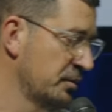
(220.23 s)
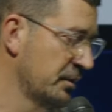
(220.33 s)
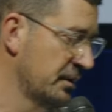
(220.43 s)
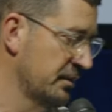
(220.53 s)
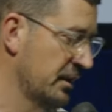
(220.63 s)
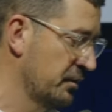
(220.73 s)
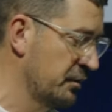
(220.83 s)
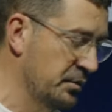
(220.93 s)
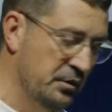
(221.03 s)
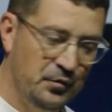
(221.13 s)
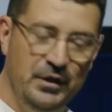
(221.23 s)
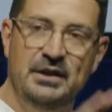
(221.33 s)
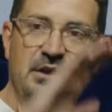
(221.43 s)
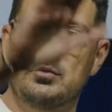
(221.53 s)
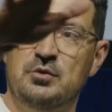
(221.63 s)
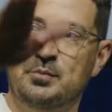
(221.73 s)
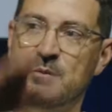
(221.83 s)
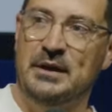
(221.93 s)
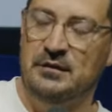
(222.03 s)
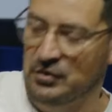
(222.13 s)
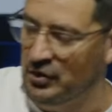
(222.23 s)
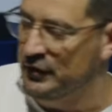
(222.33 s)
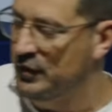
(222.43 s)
I was with a friend and we were about to cross